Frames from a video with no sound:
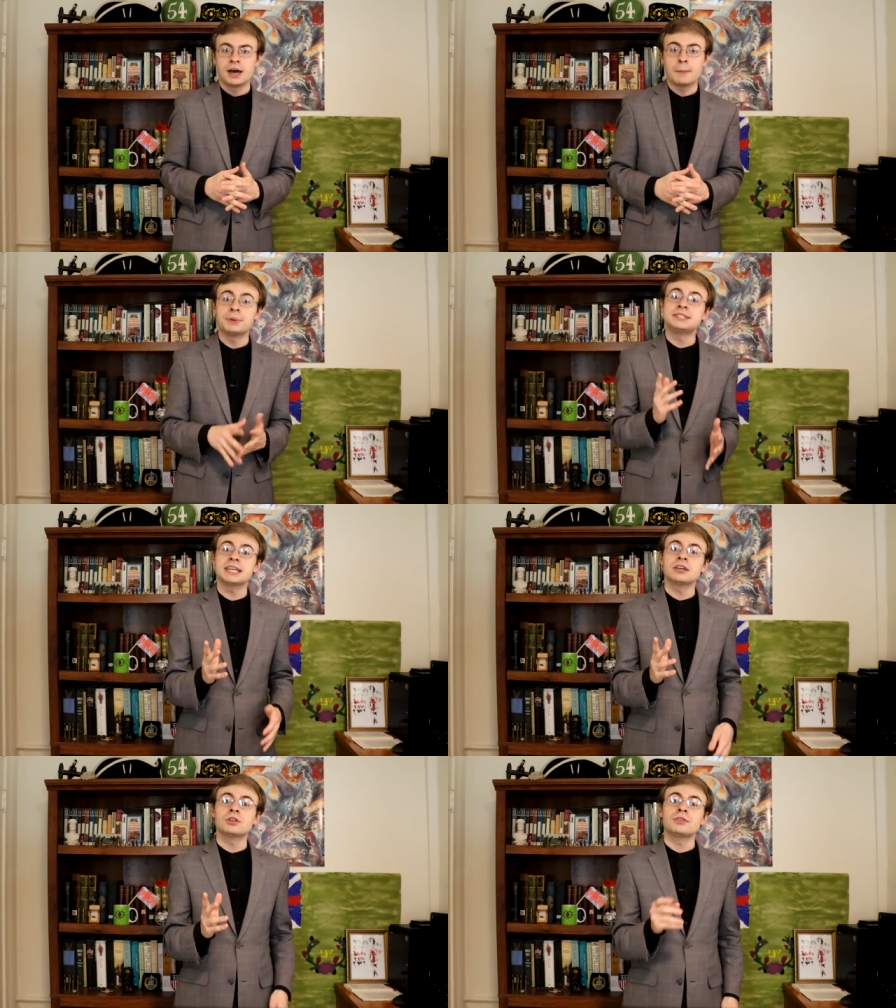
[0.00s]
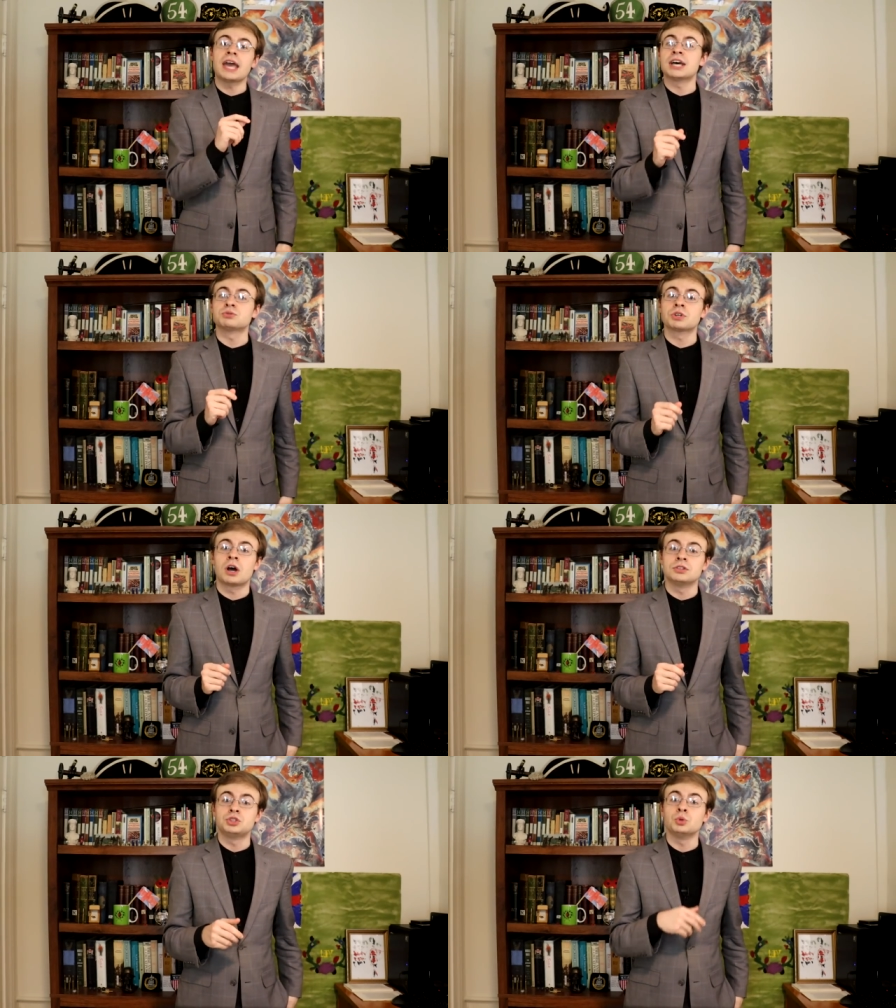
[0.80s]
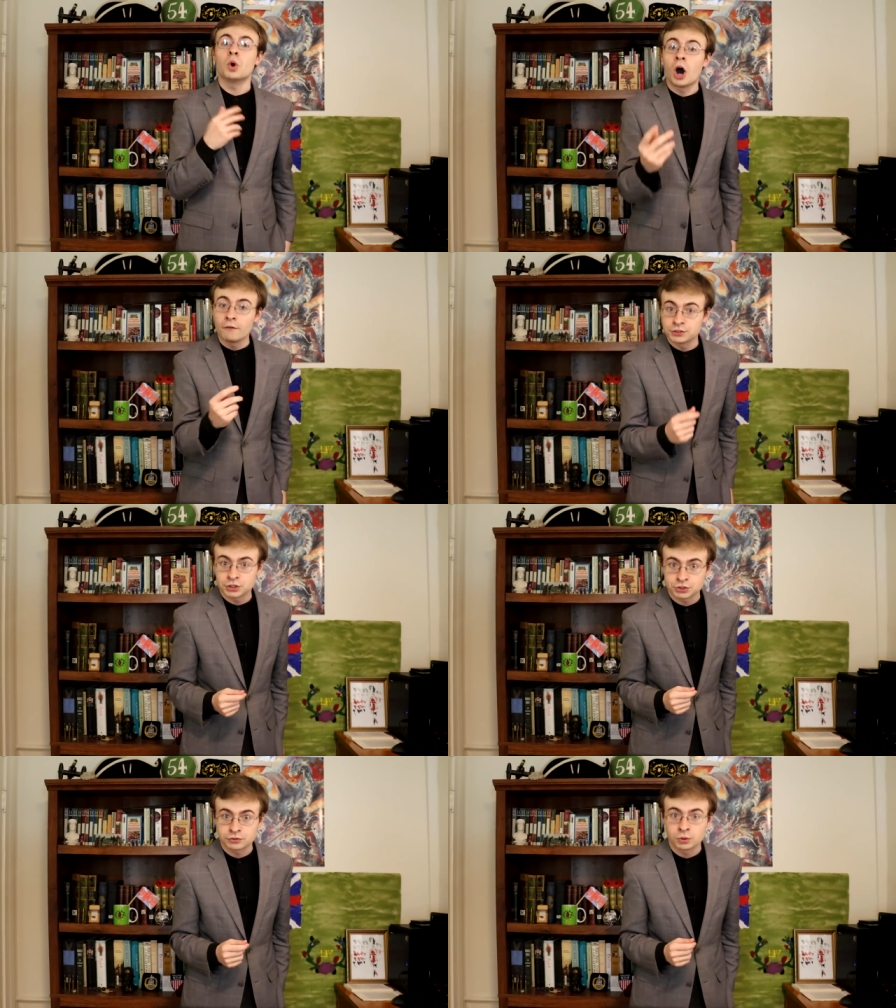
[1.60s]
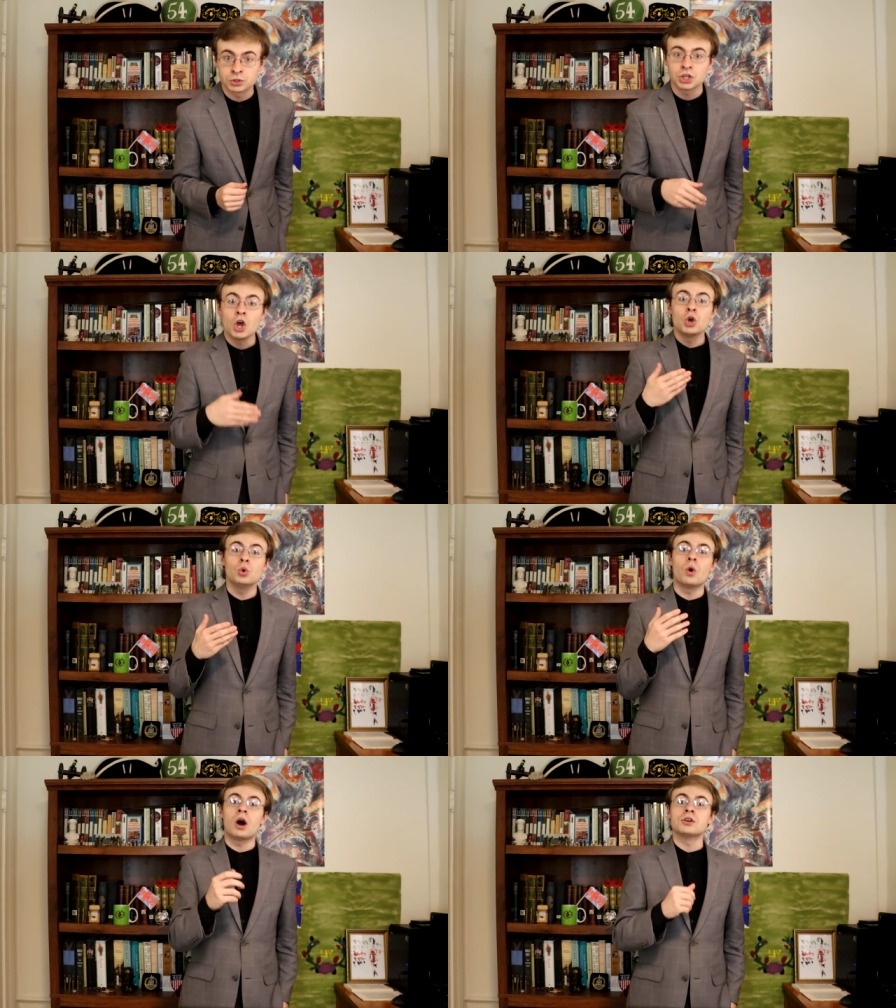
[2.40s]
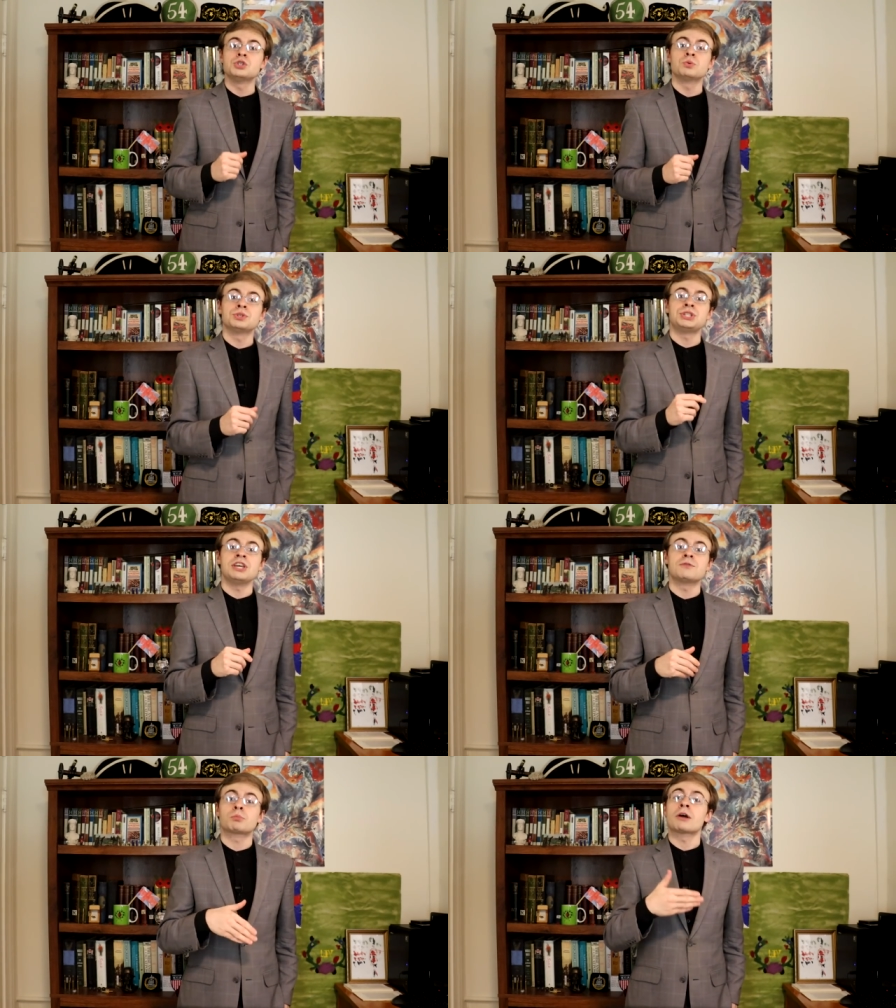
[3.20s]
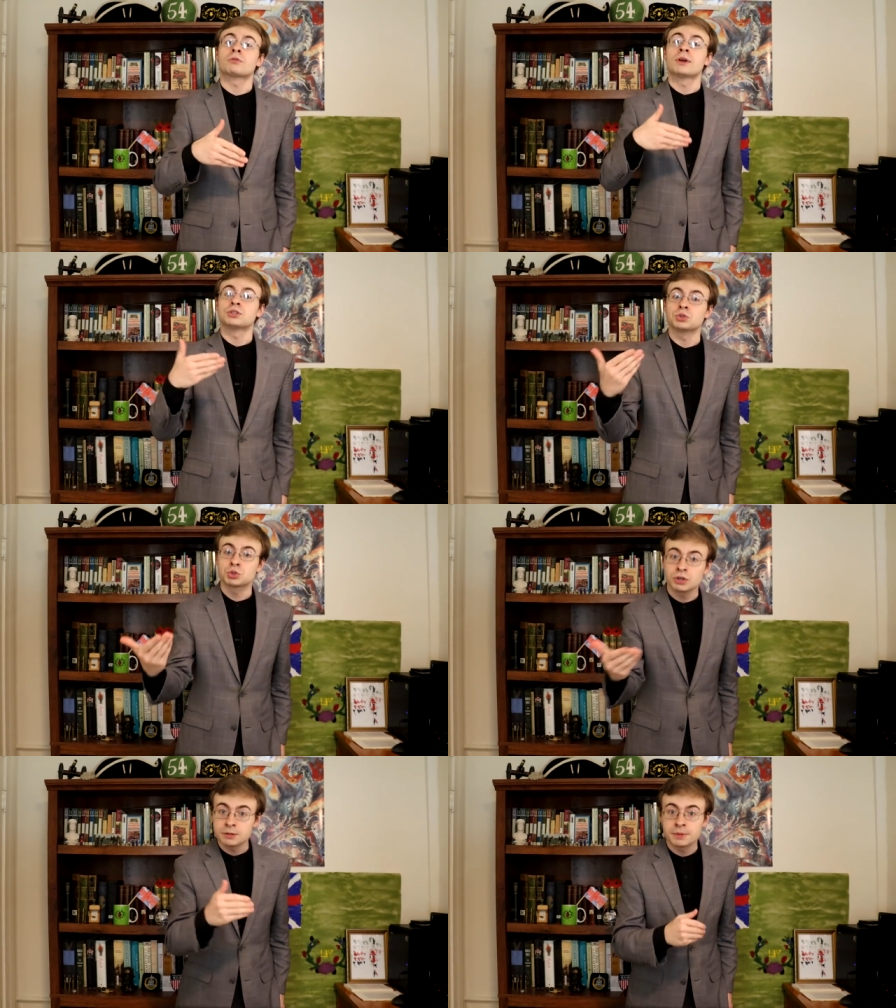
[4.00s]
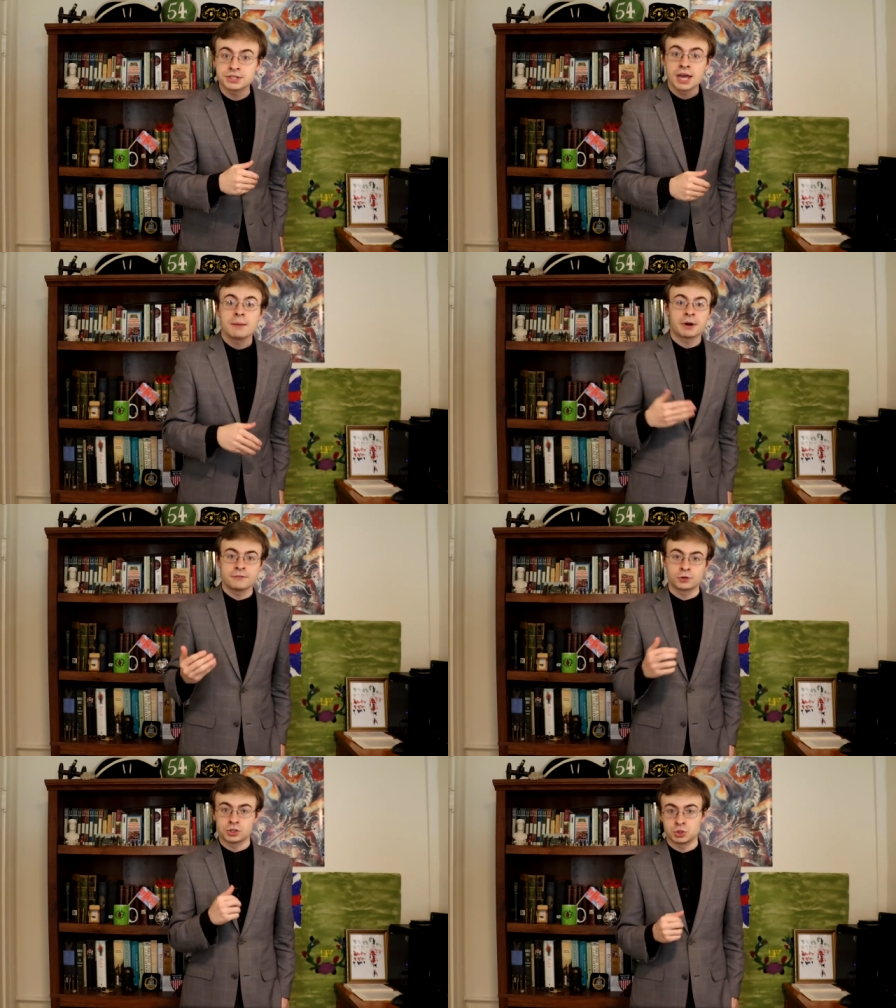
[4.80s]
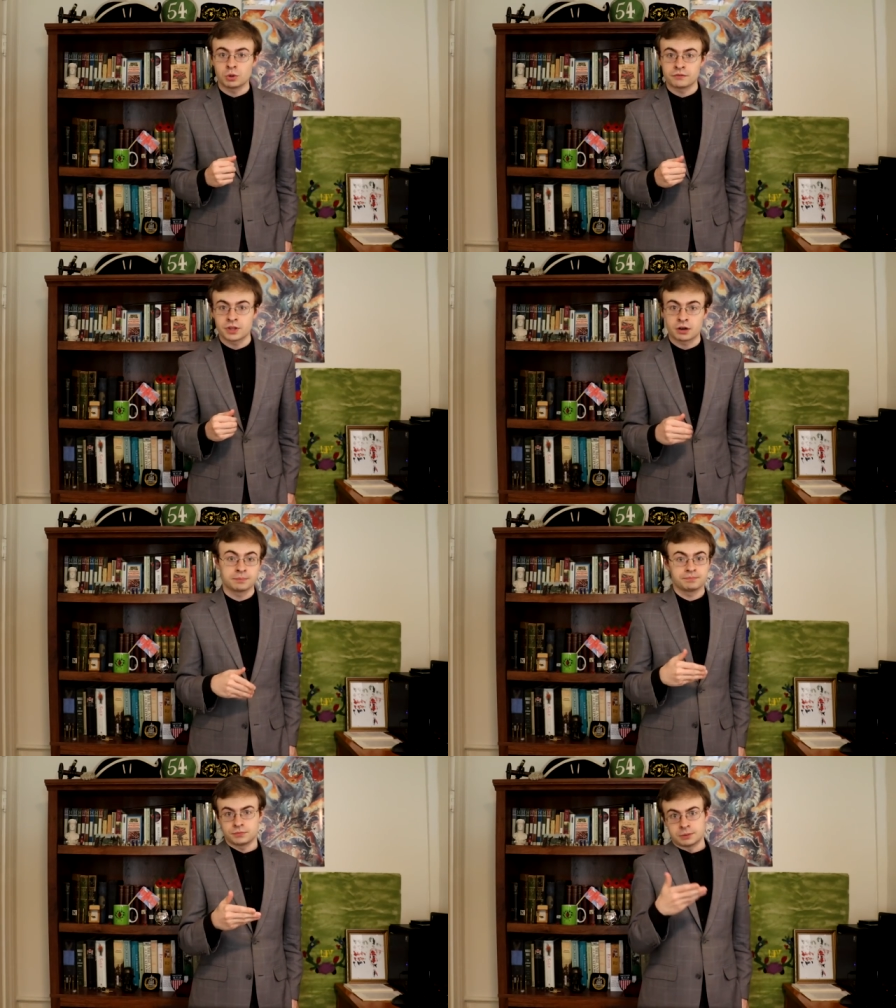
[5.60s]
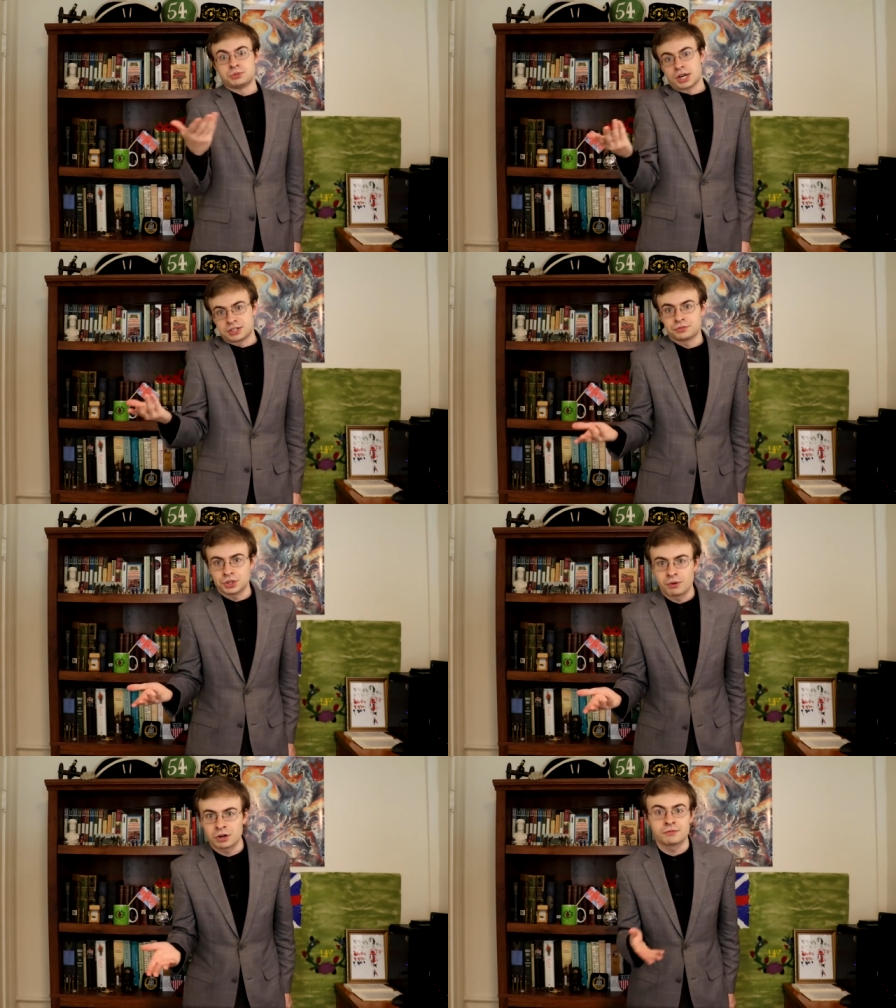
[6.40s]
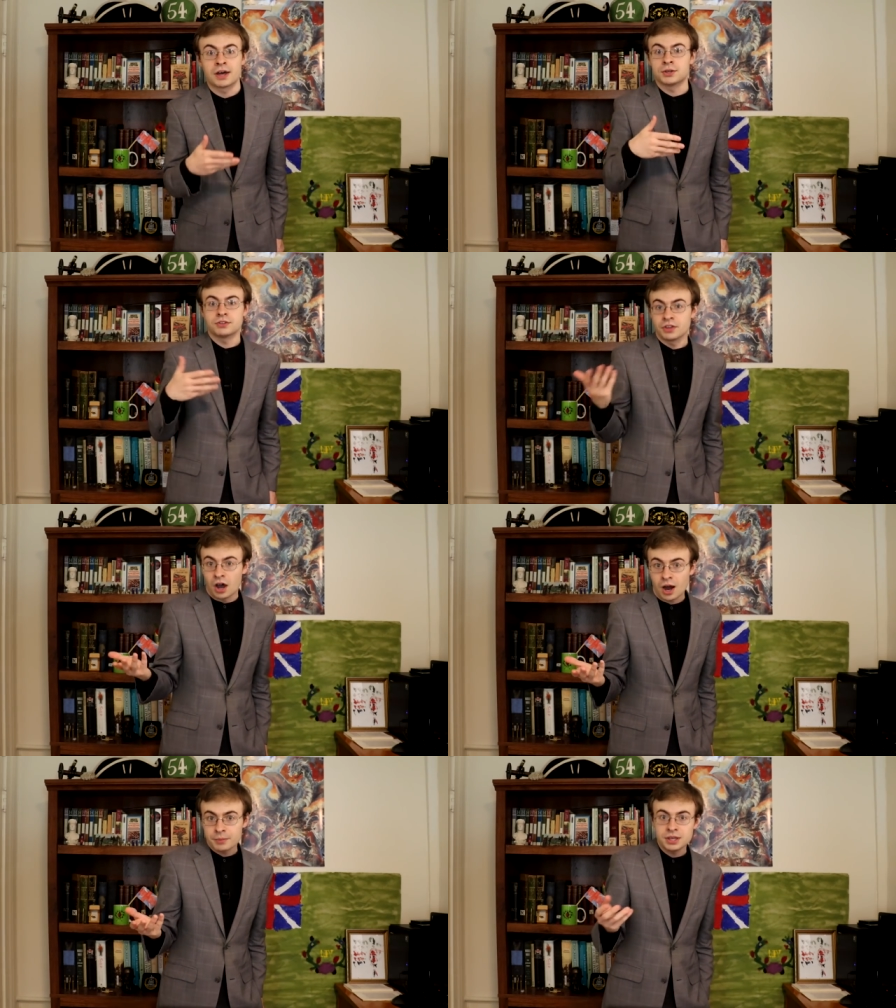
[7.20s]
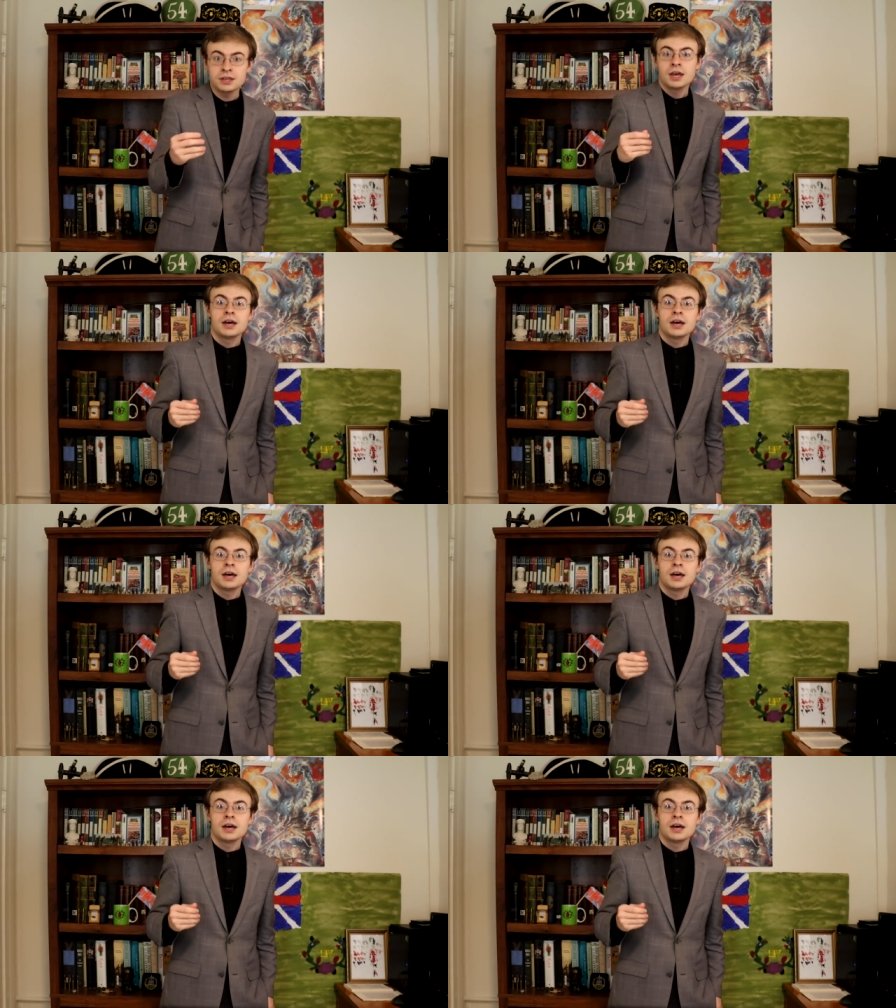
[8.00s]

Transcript: uh, particularly as regards to officers, of course, who are to receive preferential treatment by virtue of their objectively greater value to the army,